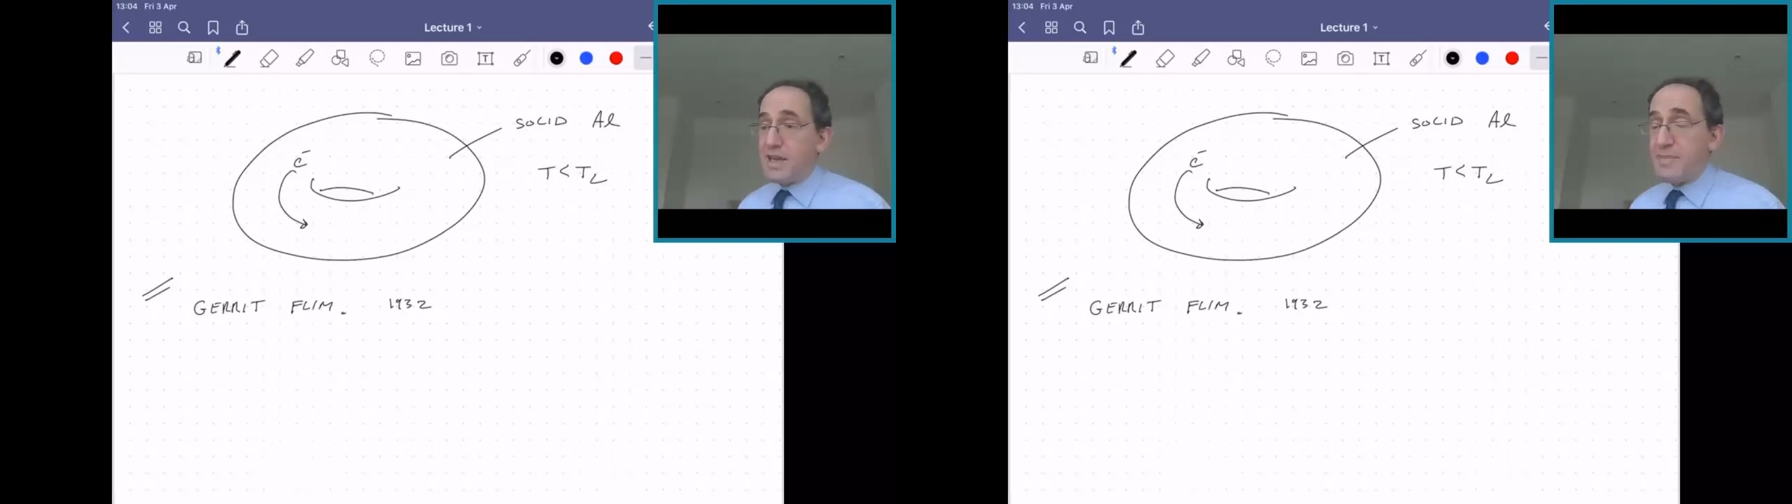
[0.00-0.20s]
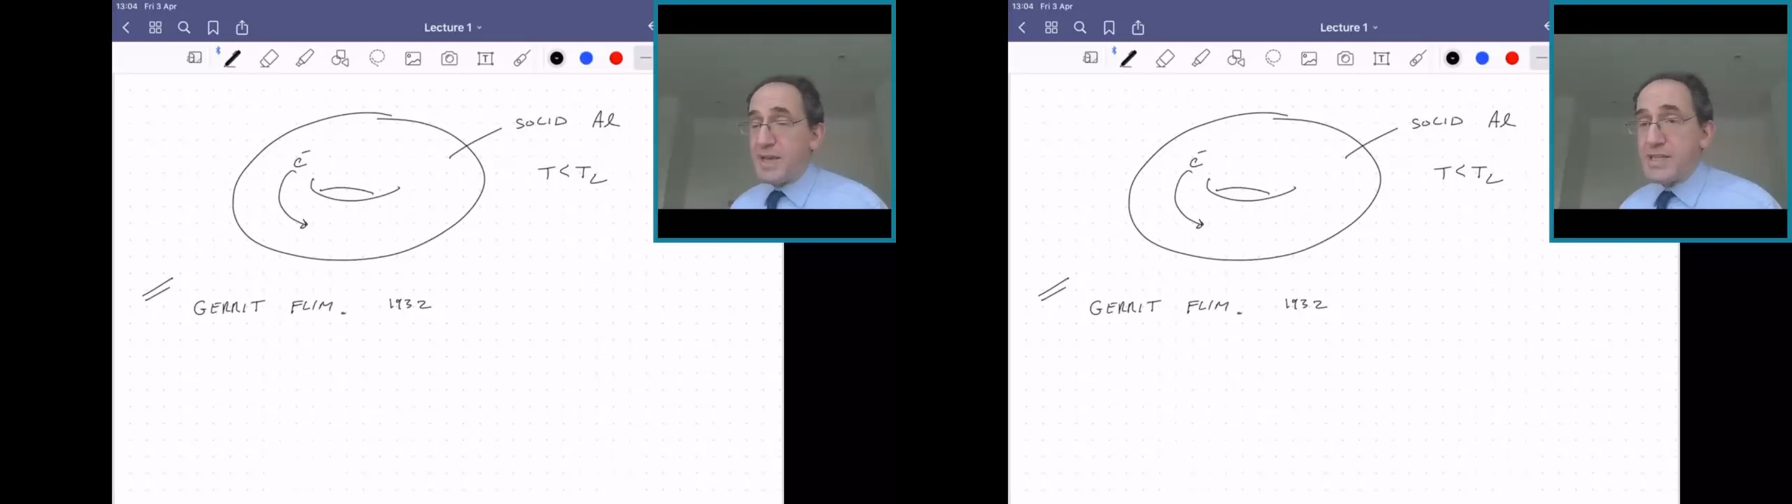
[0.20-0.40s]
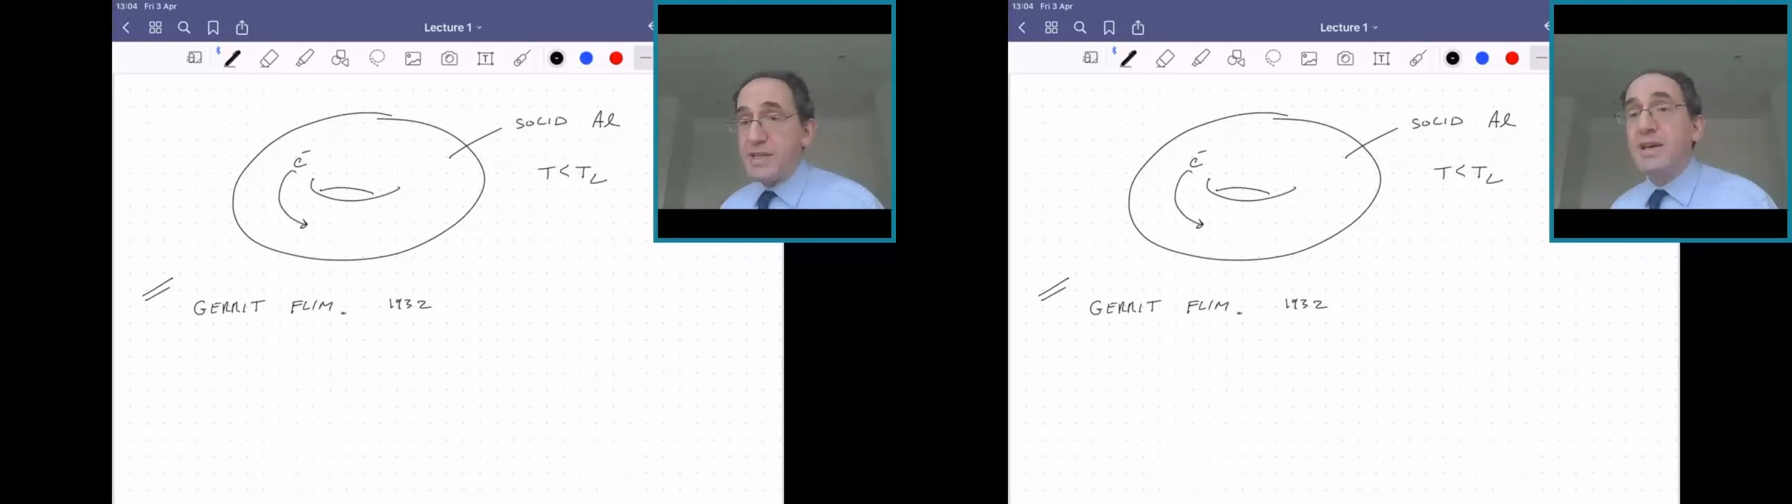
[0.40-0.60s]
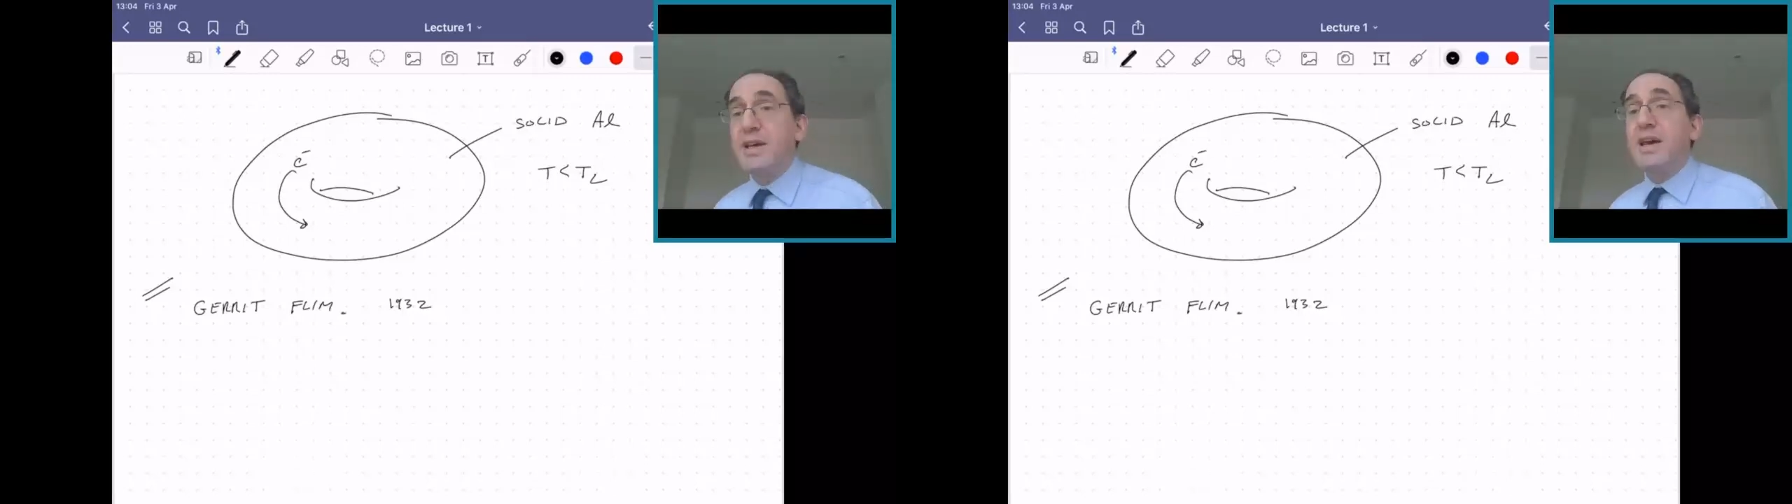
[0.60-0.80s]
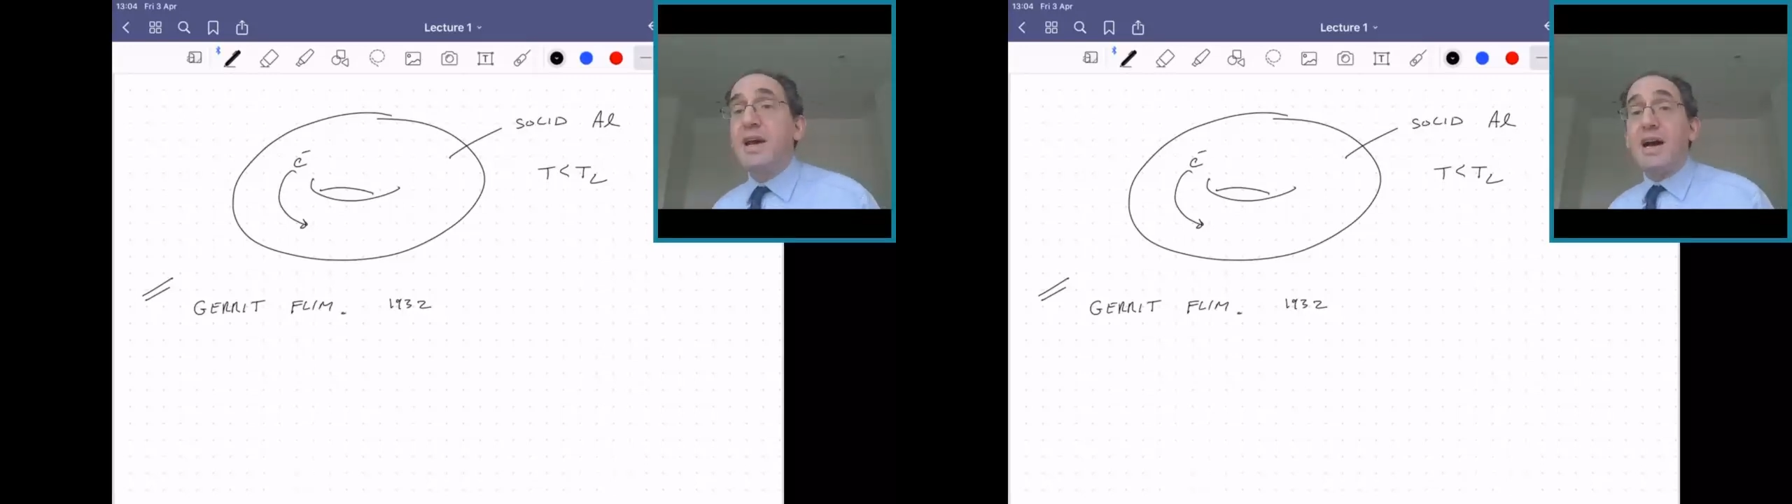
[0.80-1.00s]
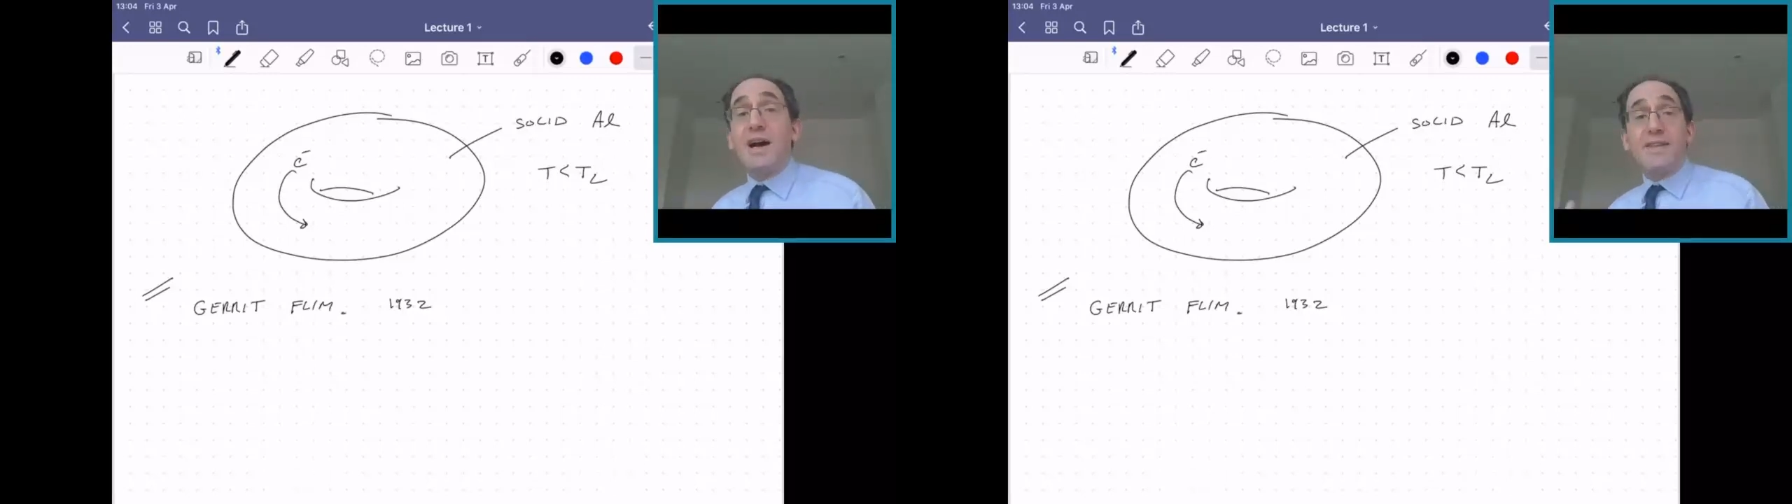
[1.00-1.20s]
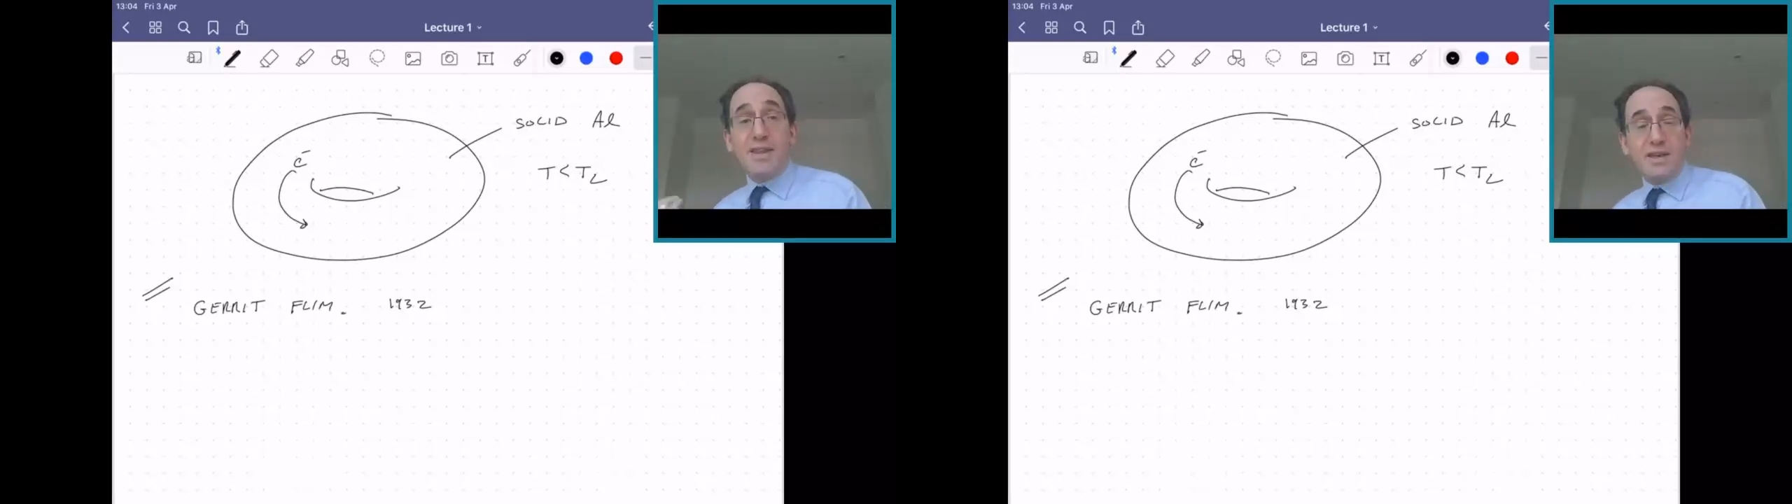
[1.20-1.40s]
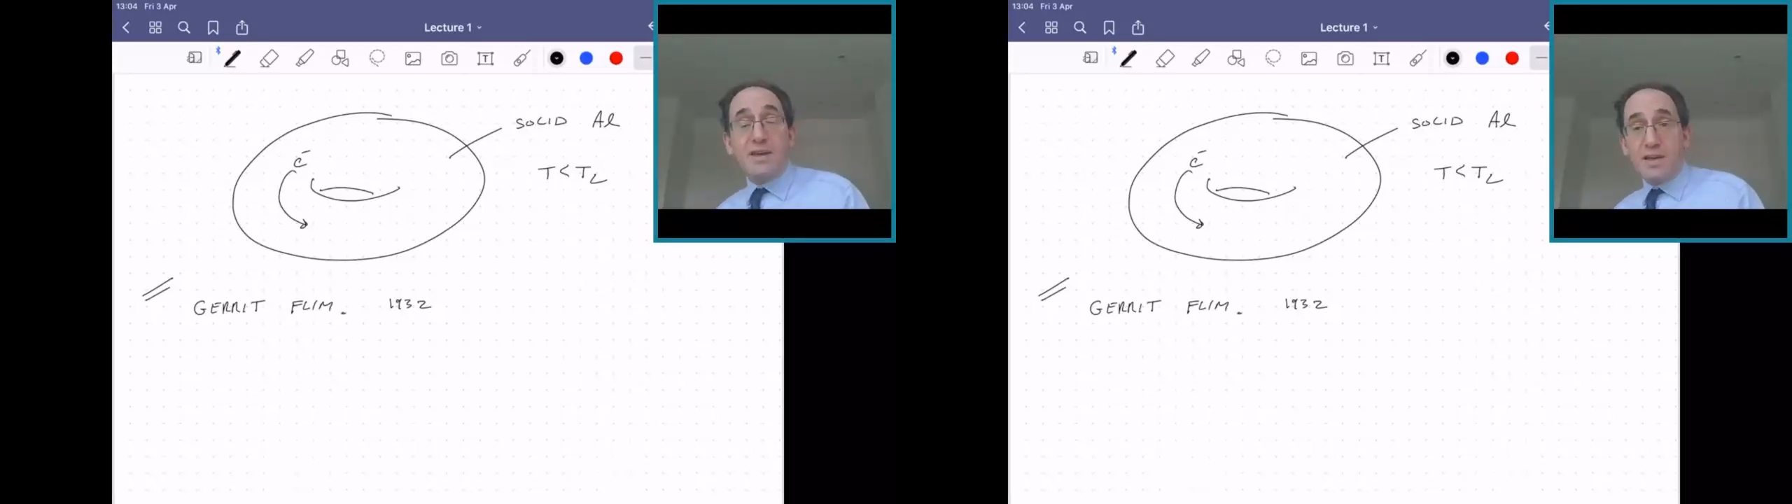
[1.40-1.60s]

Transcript: mentioned, then the